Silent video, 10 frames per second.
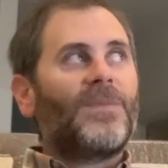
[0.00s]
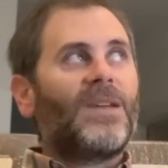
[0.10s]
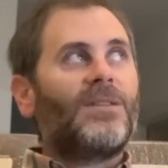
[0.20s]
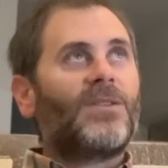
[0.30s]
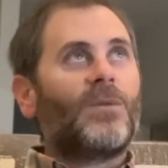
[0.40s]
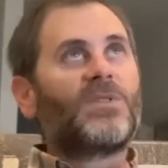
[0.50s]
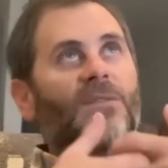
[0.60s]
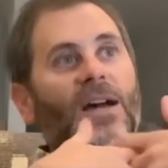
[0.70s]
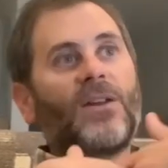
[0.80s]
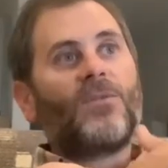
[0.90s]
in terms
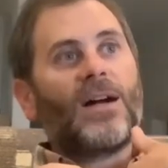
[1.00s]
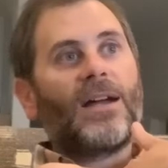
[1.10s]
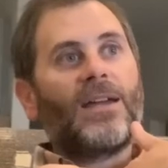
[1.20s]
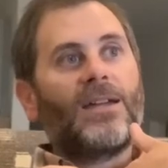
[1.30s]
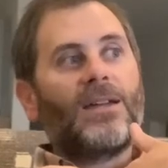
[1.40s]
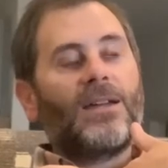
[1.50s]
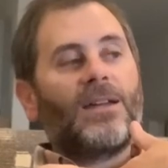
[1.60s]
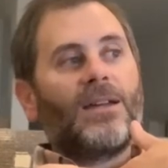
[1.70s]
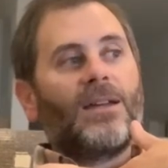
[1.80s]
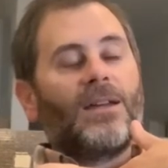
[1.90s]
of how do I
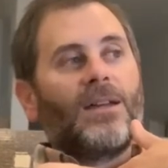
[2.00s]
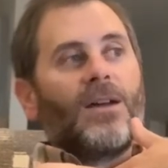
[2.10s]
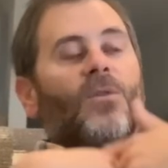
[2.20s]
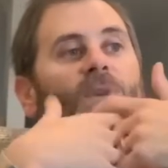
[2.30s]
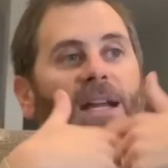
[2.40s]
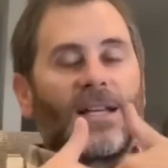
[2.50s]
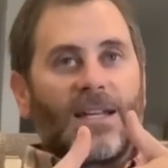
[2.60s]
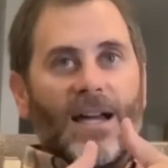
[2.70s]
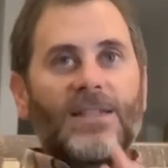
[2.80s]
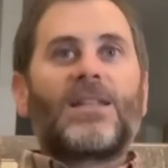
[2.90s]

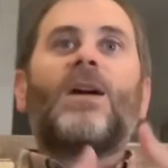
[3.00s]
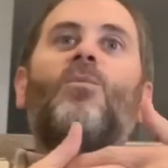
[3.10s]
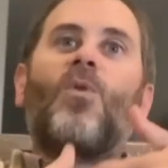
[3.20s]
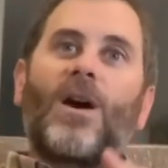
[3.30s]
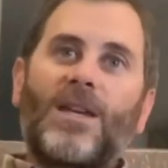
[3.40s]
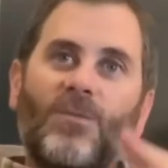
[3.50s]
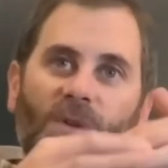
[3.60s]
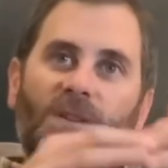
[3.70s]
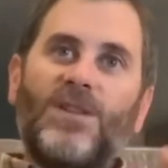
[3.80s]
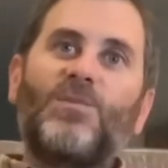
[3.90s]
recognize that I'm walking
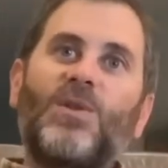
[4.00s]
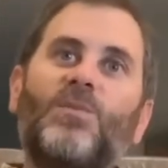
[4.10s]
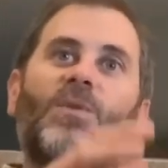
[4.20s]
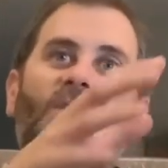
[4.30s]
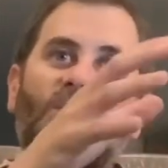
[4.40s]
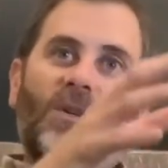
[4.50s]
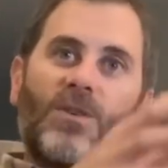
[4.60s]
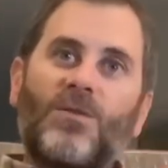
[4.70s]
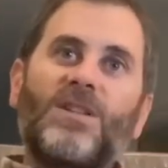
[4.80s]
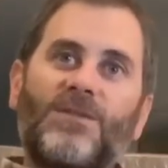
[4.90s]
with these people through a
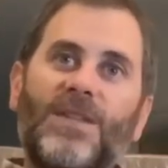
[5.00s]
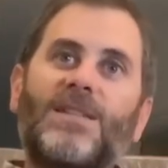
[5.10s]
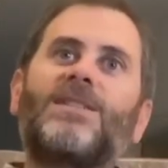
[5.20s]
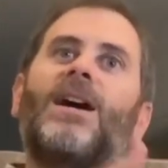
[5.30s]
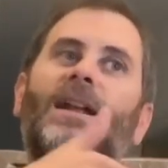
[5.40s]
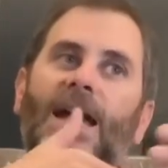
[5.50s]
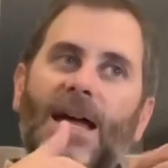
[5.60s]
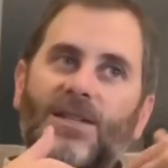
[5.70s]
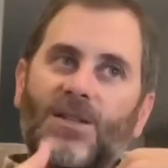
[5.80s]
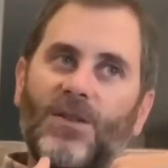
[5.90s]
grief that's not
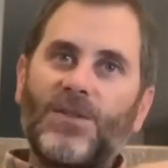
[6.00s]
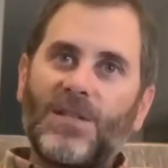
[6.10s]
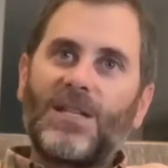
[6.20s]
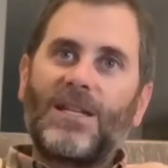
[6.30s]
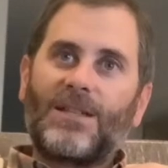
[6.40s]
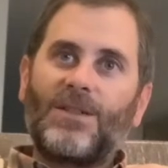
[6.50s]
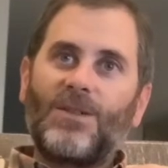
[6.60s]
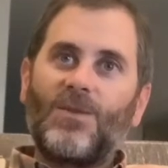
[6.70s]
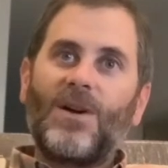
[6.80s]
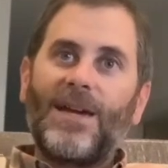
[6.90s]
as closely connected
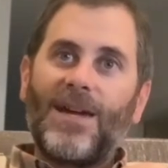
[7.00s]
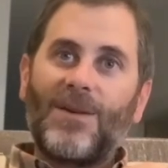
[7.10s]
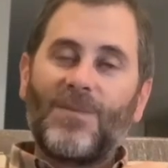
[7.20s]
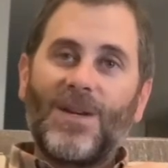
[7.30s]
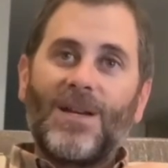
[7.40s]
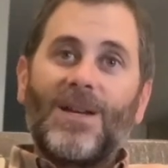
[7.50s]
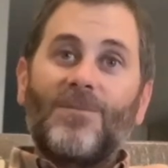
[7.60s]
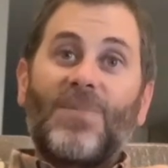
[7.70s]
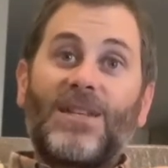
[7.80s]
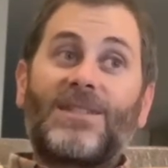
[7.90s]
to who I am,
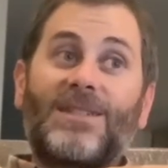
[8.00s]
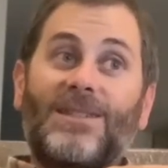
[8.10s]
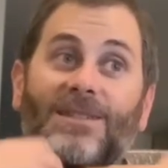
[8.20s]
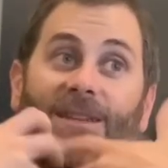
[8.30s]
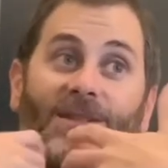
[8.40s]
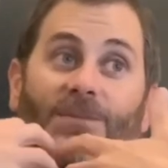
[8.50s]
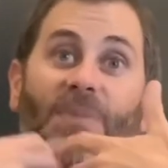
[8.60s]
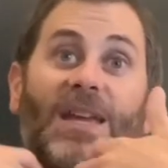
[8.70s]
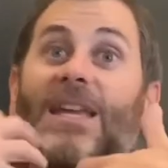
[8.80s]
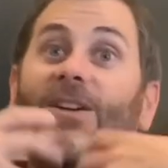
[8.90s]
but it's
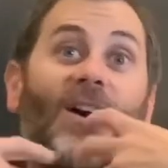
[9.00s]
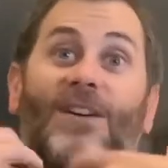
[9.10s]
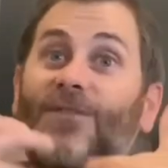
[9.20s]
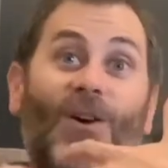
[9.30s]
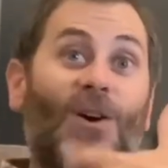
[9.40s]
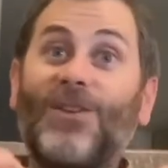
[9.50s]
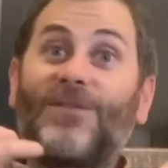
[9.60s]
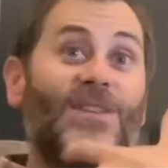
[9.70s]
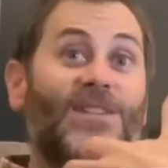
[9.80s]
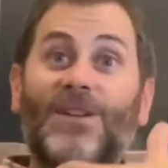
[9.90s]
pinging off all
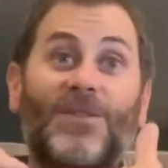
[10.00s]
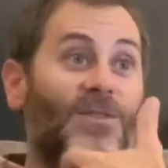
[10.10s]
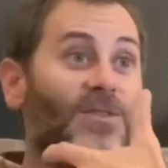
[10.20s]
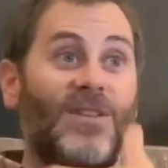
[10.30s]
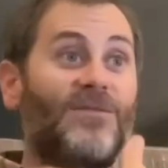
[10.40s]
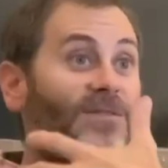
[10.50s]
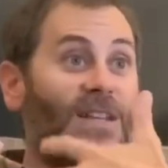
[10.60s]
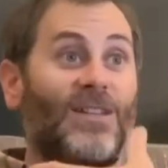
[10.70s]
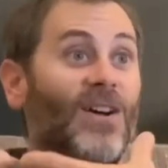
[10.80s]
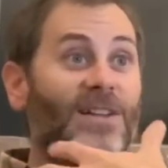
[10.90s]
of these other grief
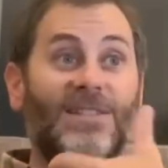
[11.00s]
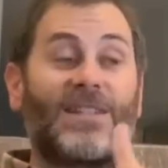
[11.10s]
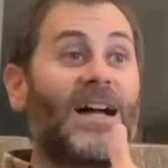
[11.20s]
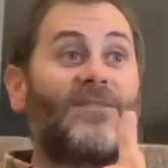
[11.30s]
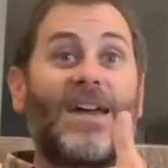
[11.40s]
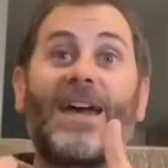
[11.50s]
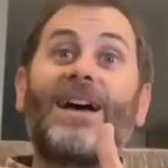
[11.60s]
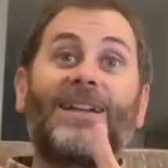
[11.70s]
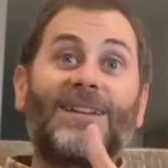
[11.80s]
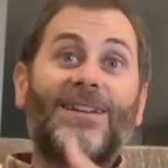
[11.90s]
and loss that I've had.